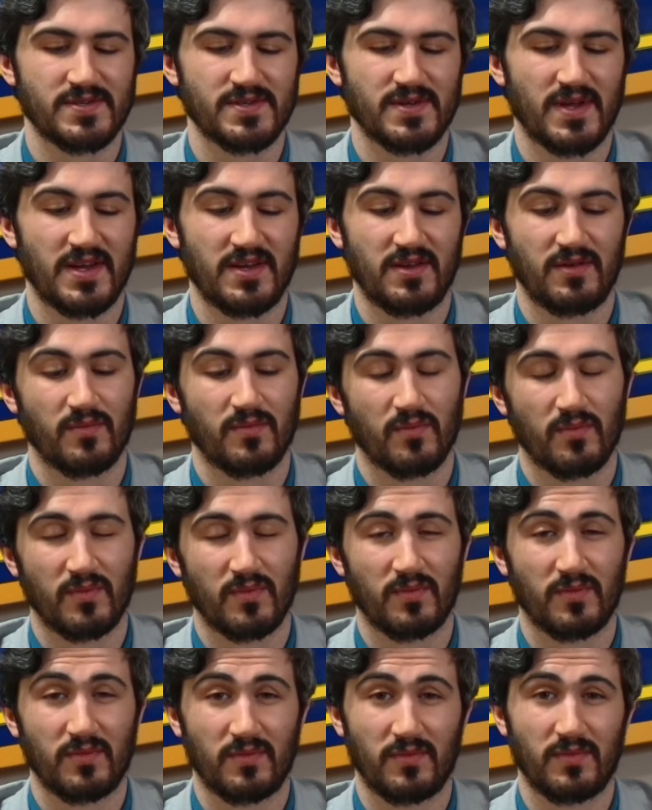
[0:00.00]
And
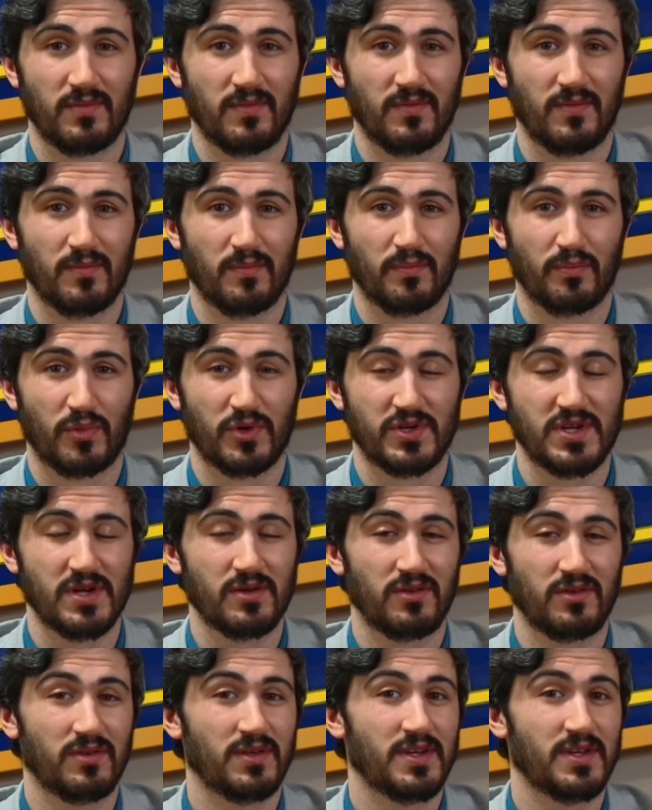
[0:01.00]

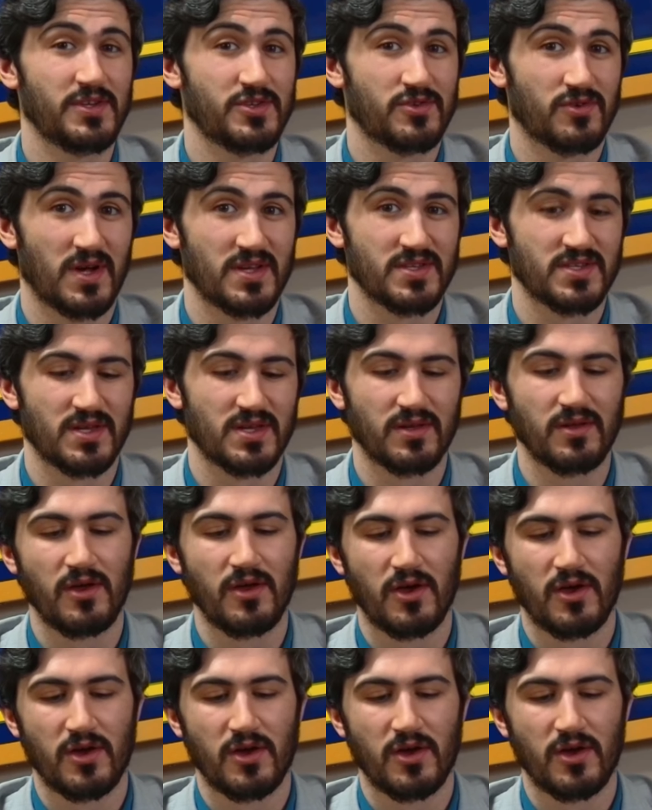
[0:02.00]
particularly interesting,